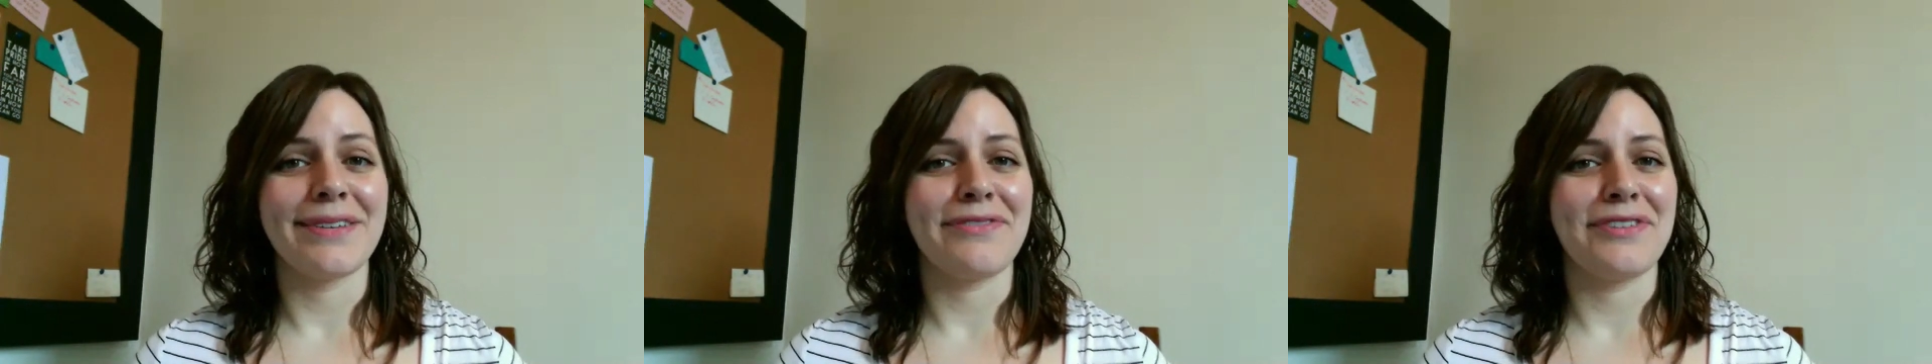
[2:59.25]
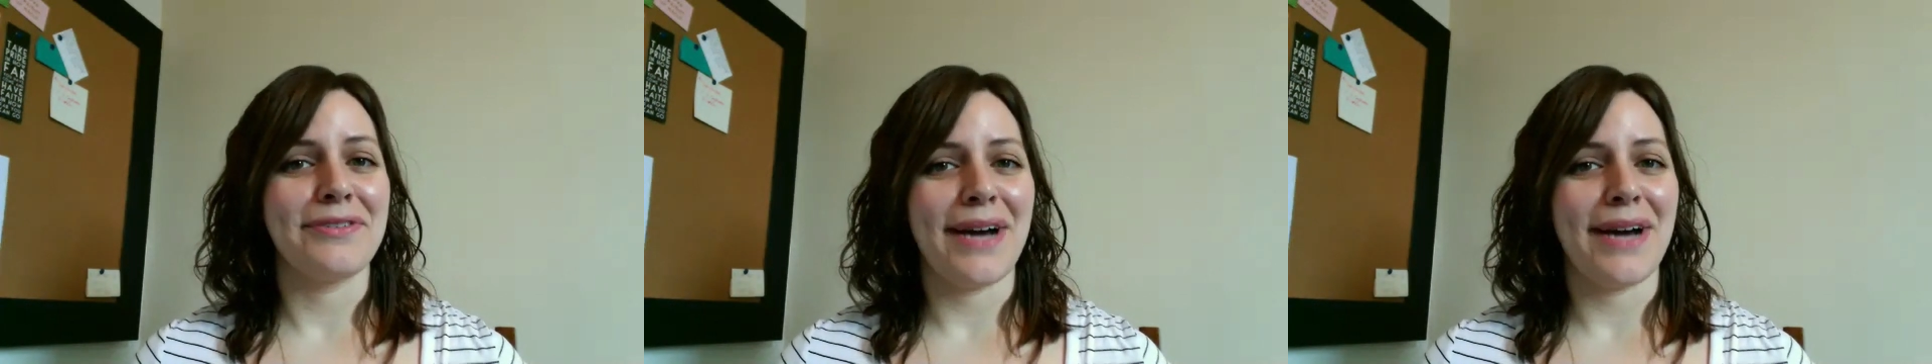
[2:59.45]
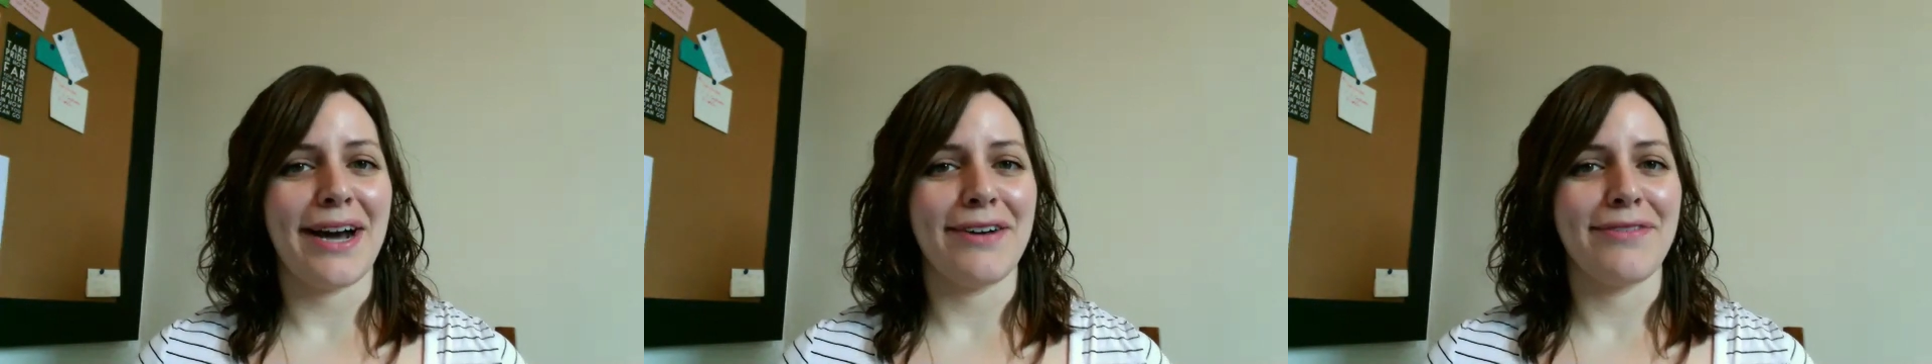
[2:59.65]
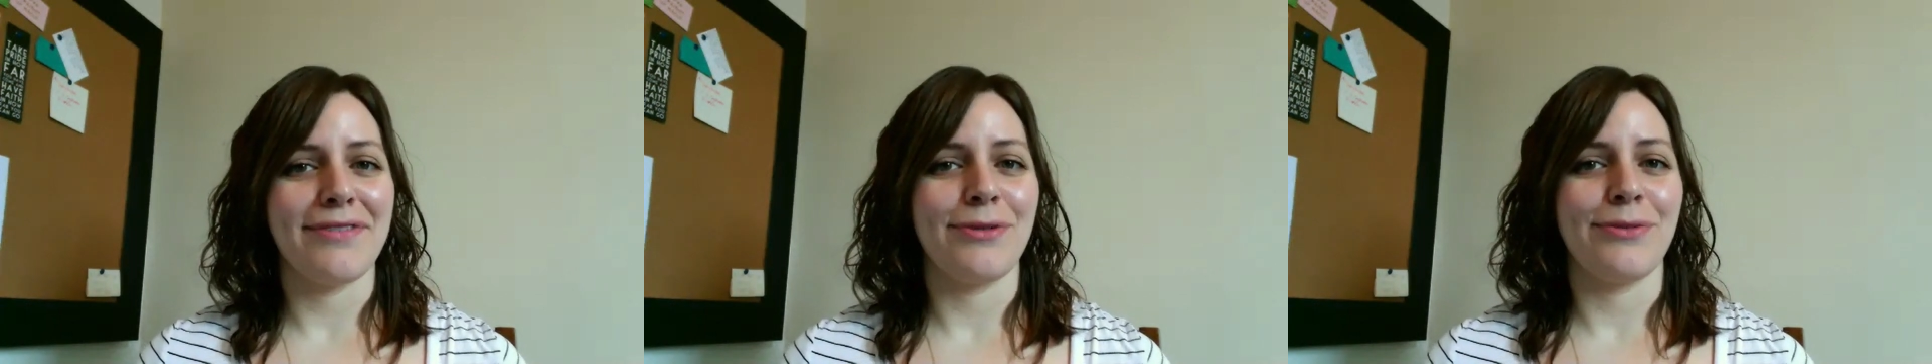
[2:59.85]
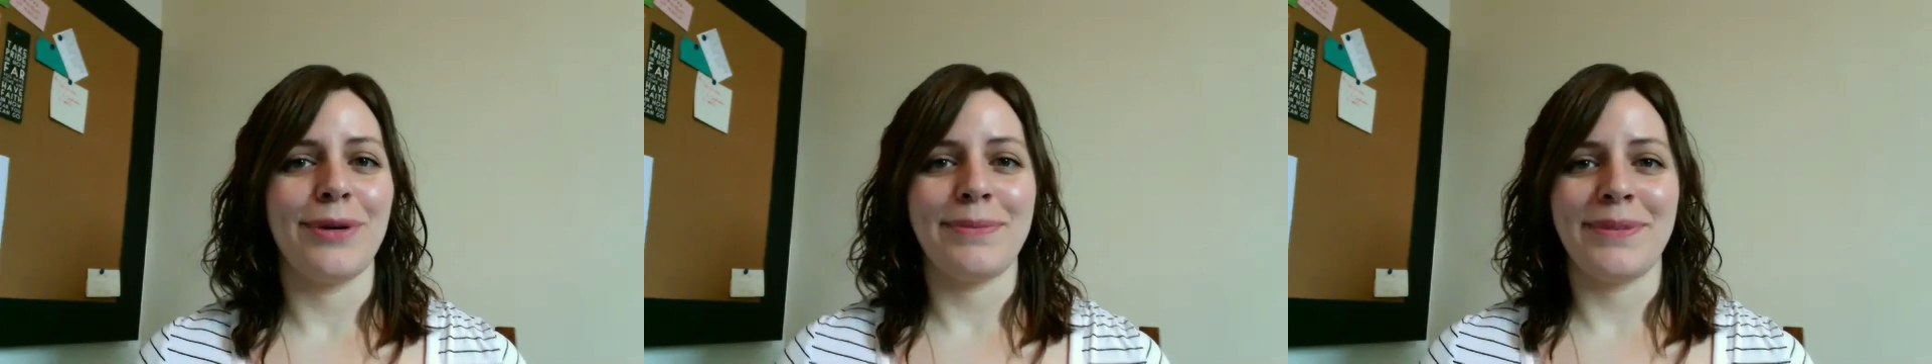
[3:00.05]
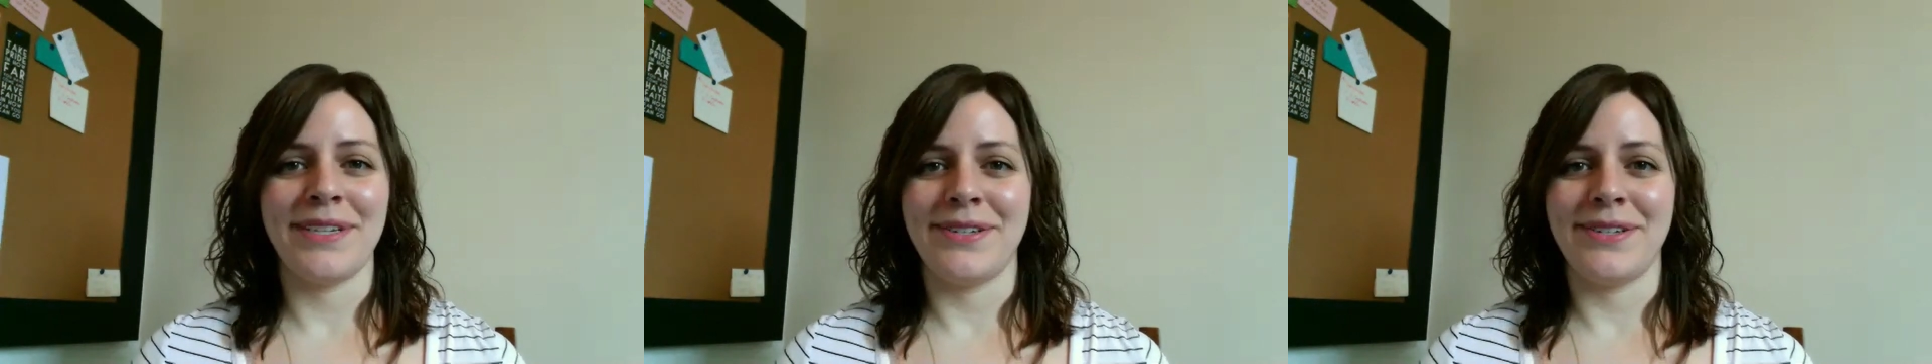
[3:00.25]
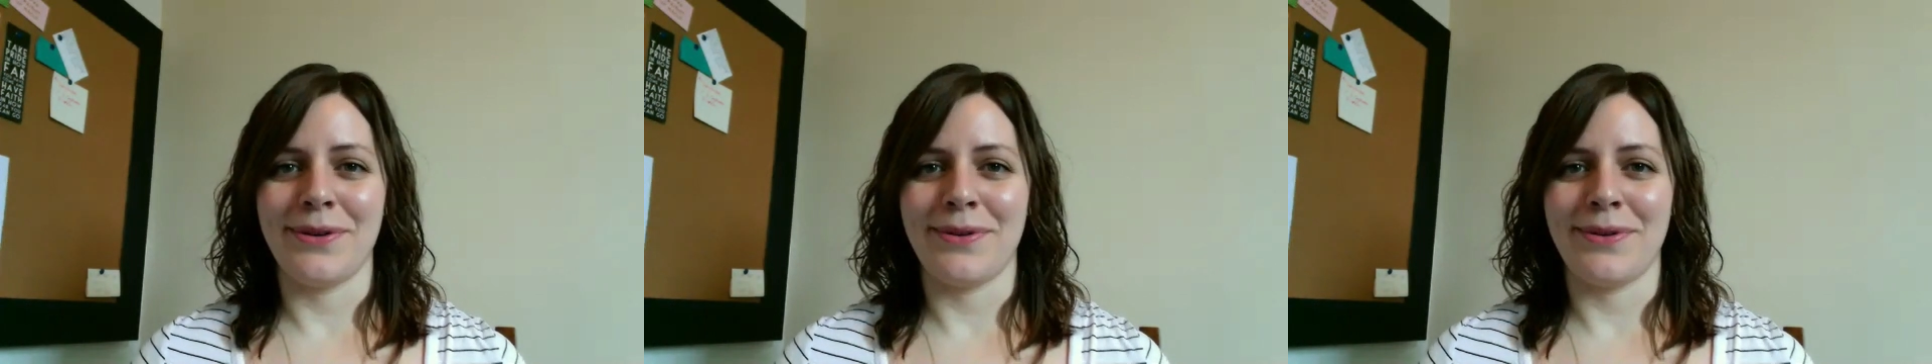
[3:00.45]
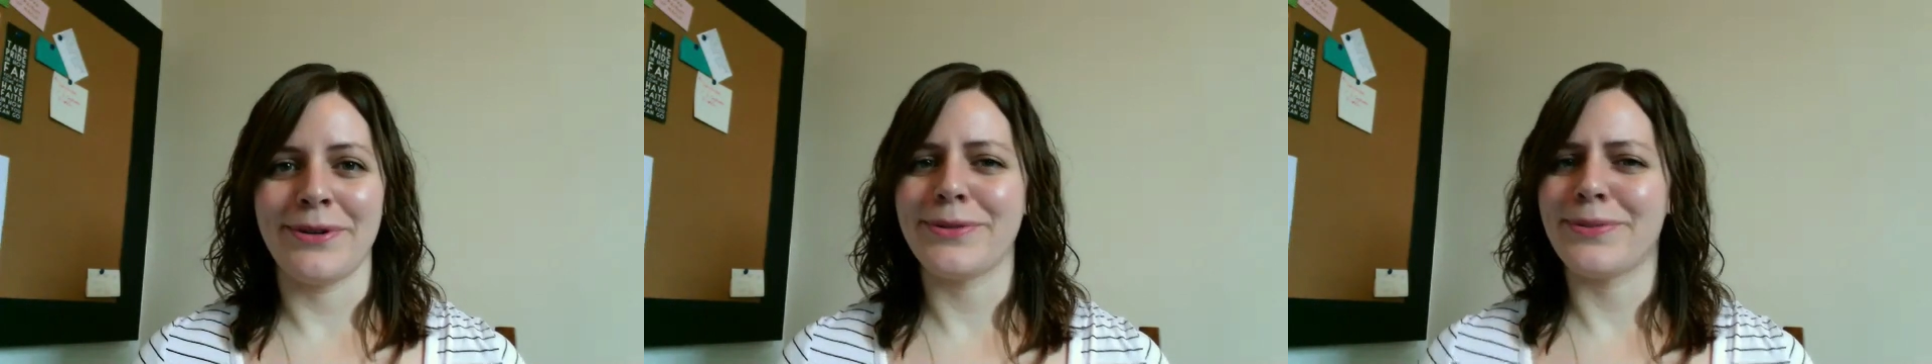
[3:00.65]
if you have women
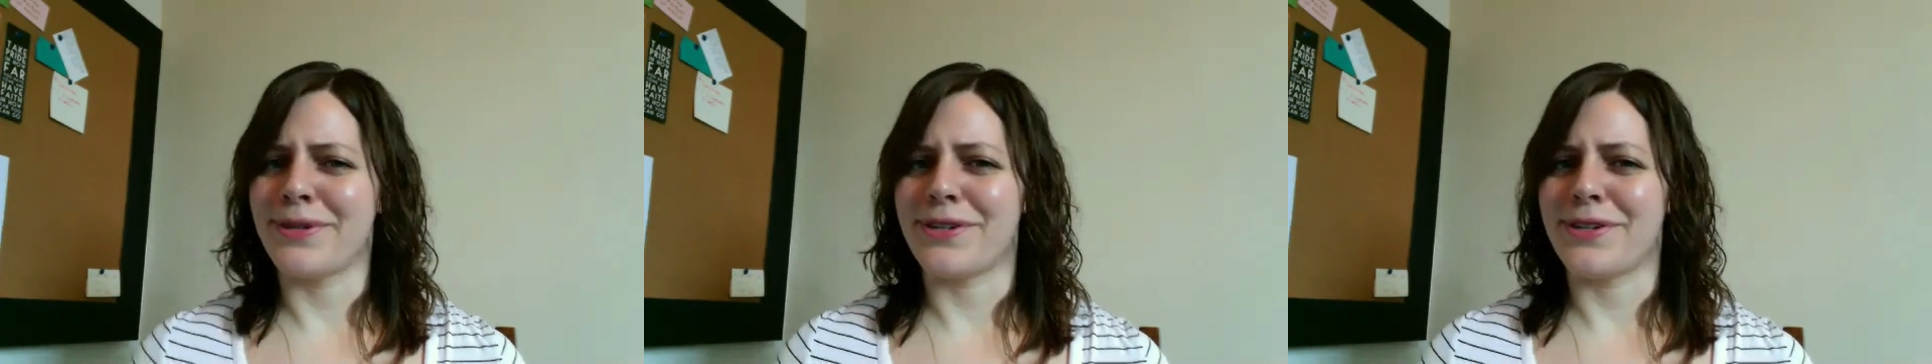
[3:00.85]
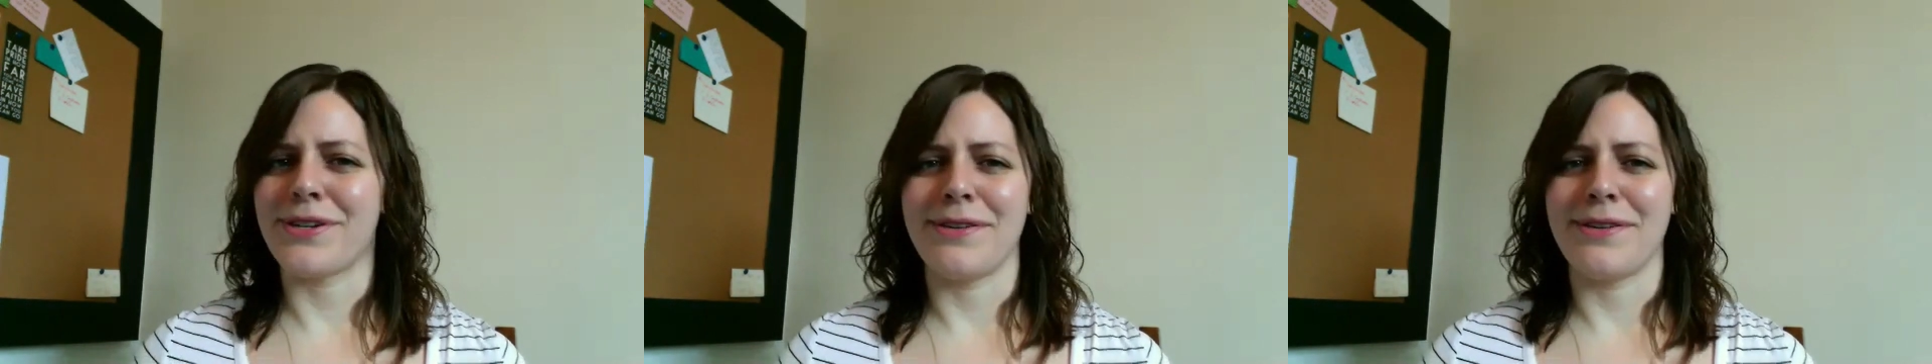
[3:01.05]
donors, which